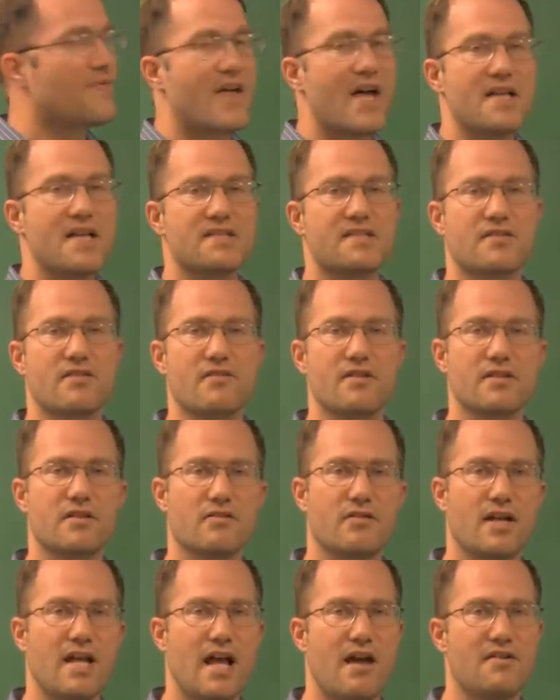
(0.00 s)
that's going
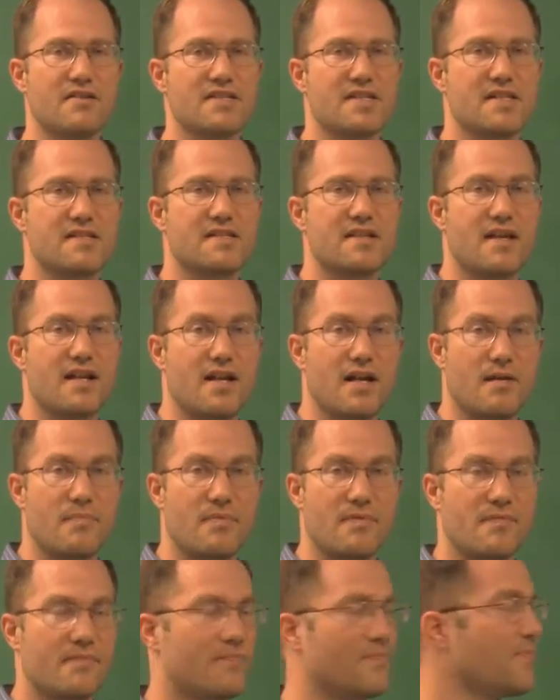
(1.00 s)
to allow us to set
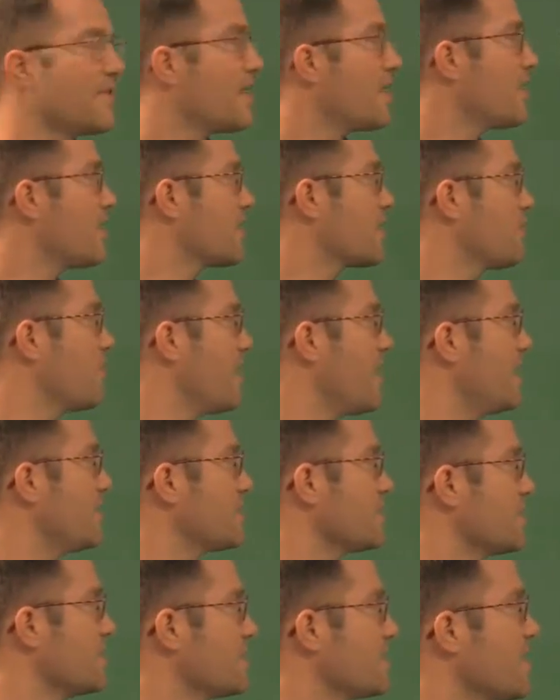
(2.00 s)
up our equations.